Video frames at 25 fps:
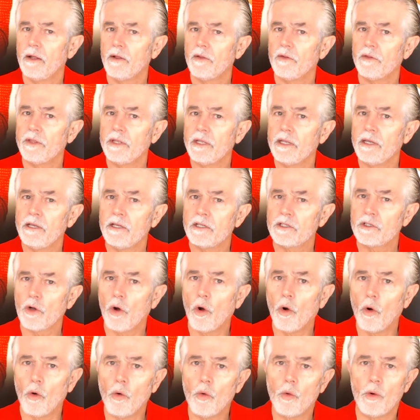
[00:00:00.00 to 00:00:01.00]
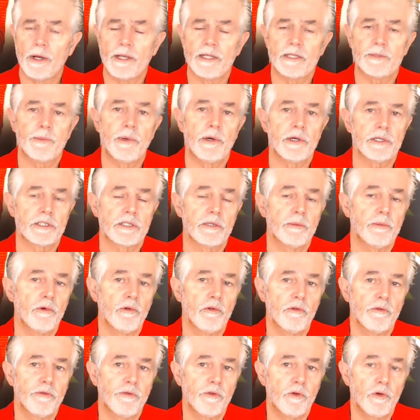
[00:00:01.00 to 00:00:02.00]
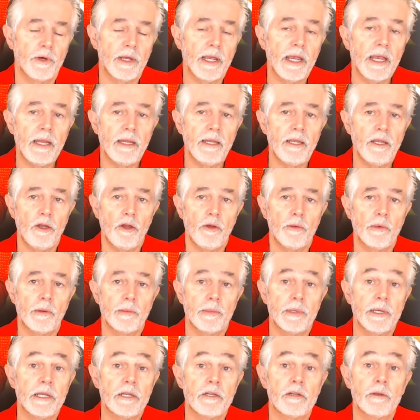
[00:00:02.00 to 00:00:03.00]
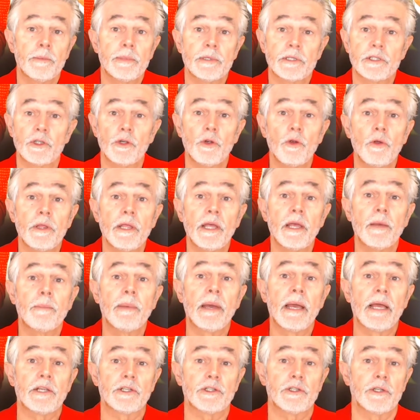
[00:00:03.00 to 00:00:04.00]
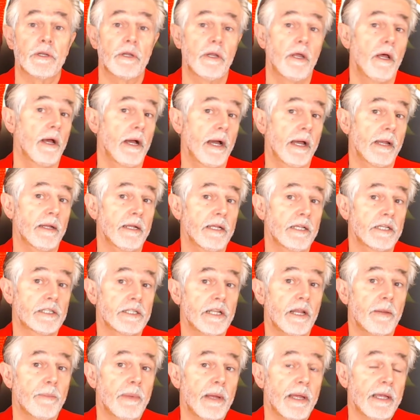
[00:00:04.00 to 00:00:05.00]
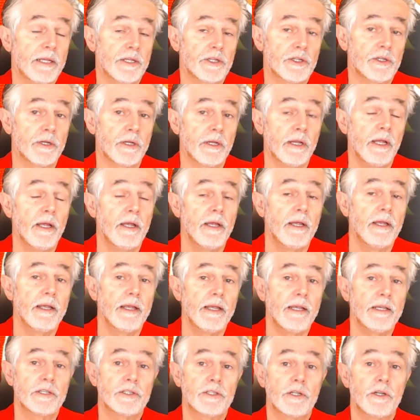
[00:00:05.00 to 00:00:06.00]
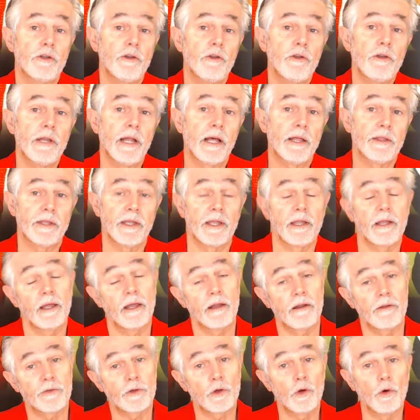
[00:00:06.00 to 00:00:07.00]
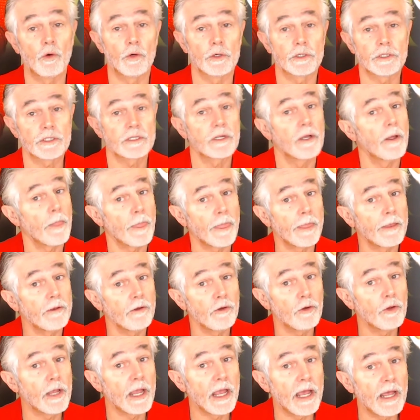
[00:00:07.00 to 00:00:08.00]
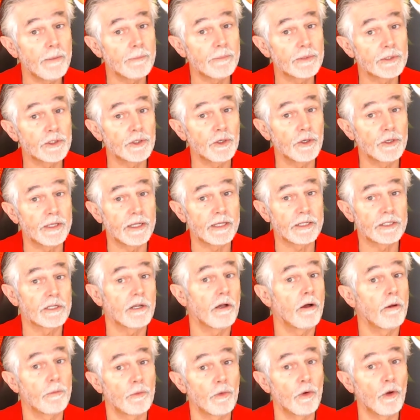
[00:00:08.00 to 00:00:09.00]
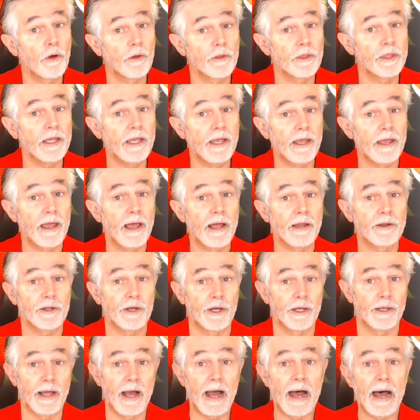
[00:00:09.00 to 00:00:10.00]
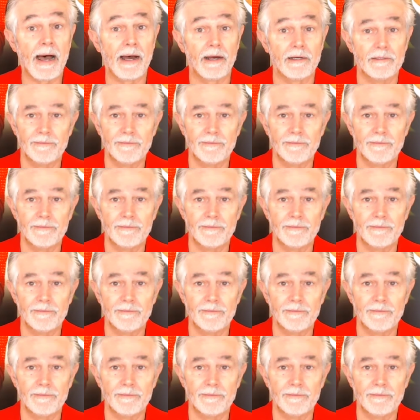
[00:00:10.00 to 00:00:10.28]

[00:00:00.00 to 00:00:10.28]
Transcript: it is always possible for any human being to pursue their passion, unless that passion is to do nothing. And of course, you can pursue that. So I'm wrong there, aren't I? Ha!